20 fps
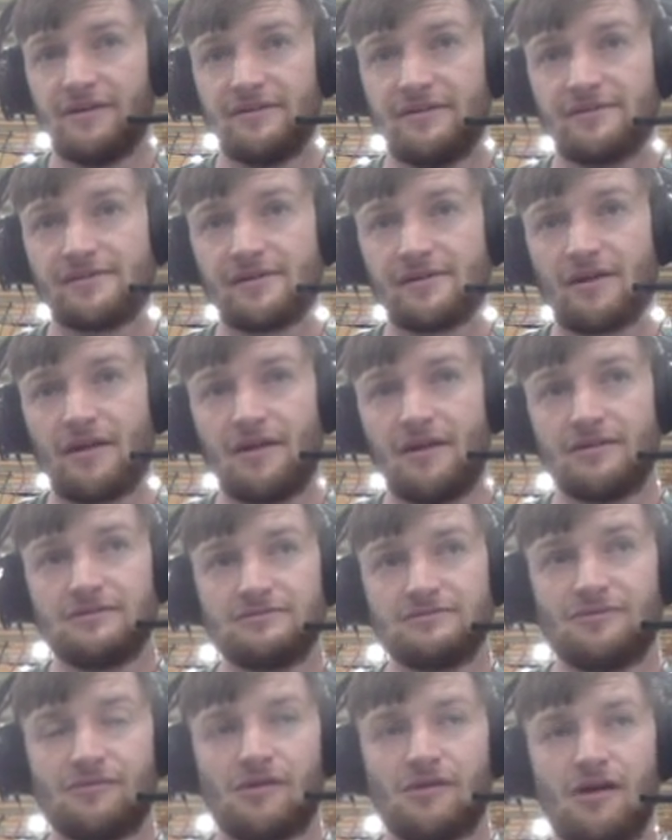think Ross is
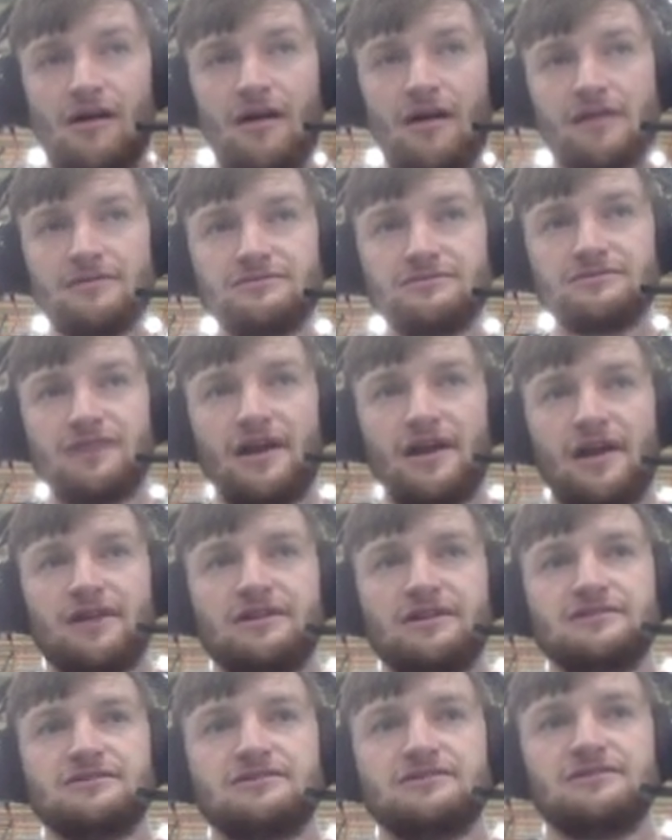more so trying to just make it
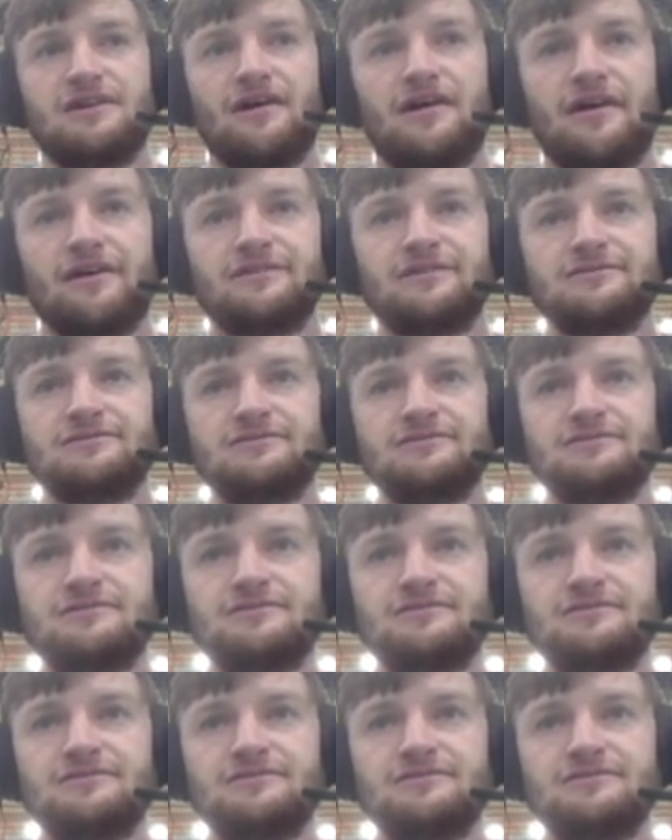difficult for Sucky to pick up the